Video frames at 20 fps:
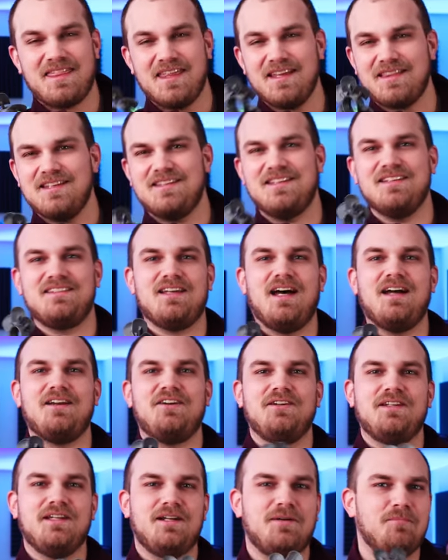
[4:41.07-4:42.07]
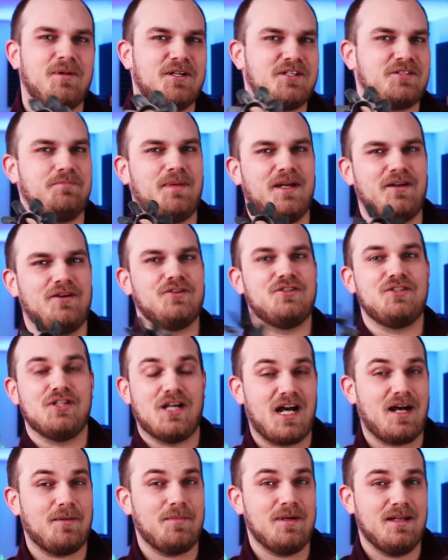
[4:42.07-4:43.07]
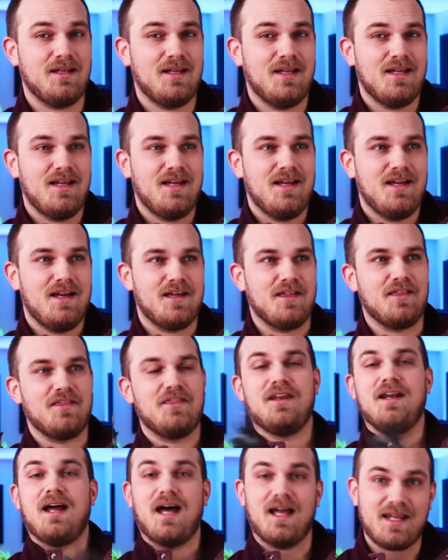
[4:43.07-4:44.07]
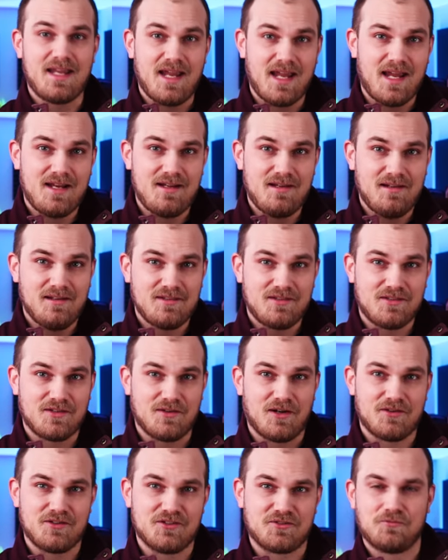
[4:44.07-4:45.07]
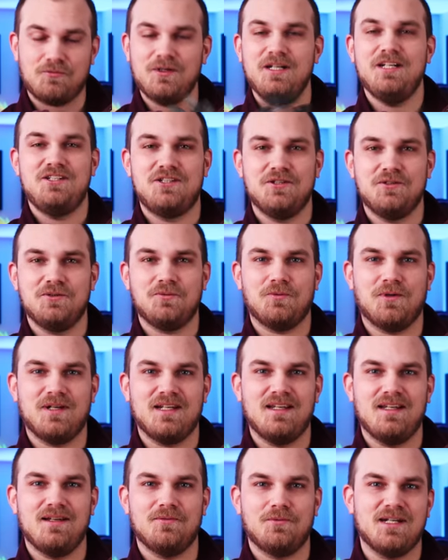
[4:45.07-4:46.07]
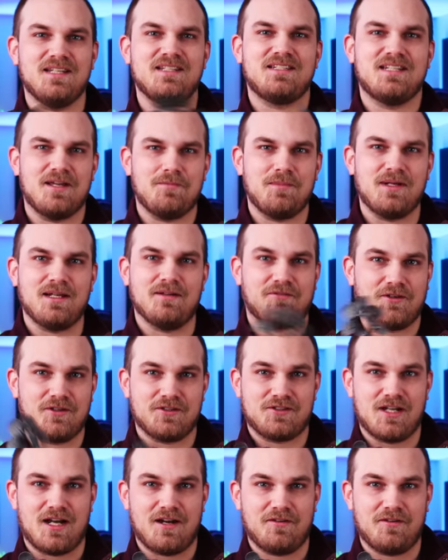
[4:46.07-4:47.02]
I think the designer did a much better job uh, than I can, so I'll just read you what he, what he sent me. First